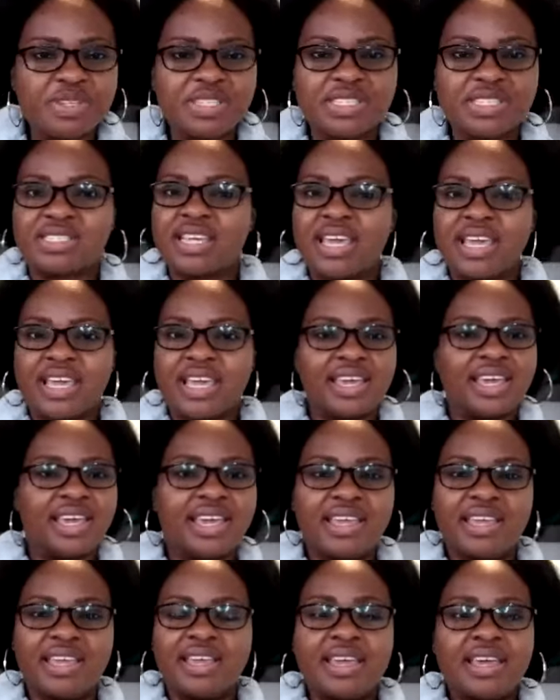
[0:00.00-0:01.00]
been saying,
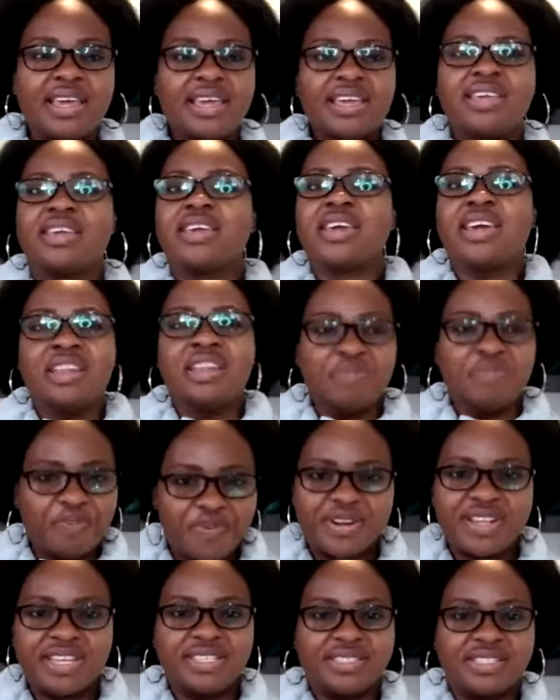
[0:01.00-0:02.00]
hey, he can
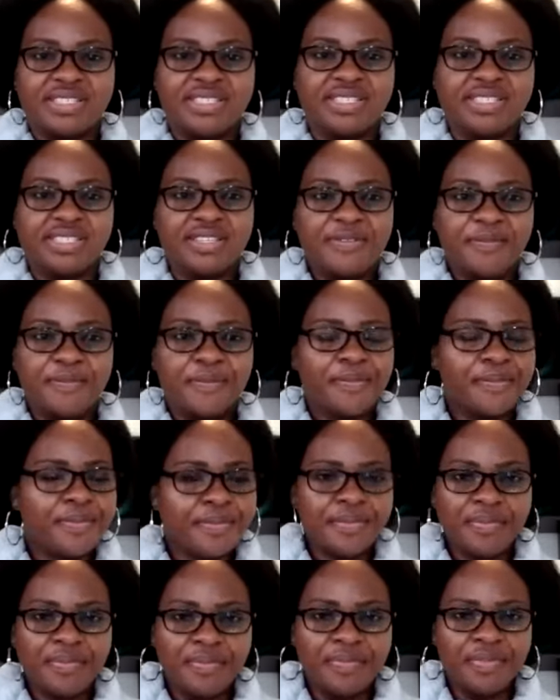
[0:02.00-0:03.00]
preach.
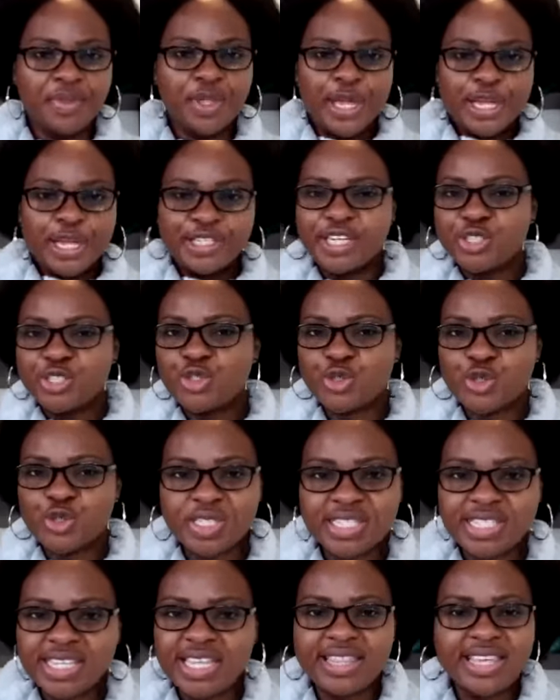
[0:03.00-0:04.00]
Did you
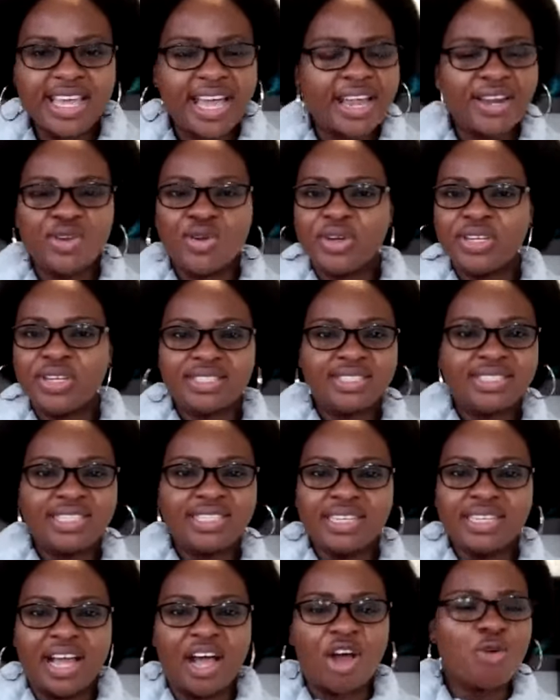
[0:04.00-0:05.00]
see the
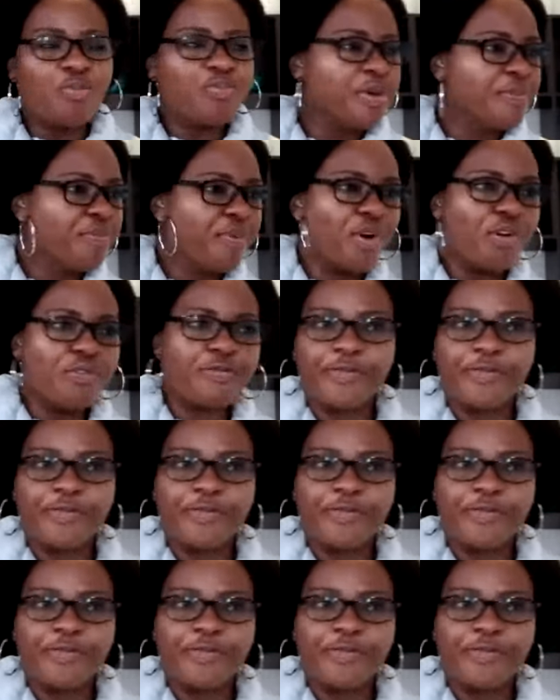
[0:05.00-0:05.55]
anointing? How people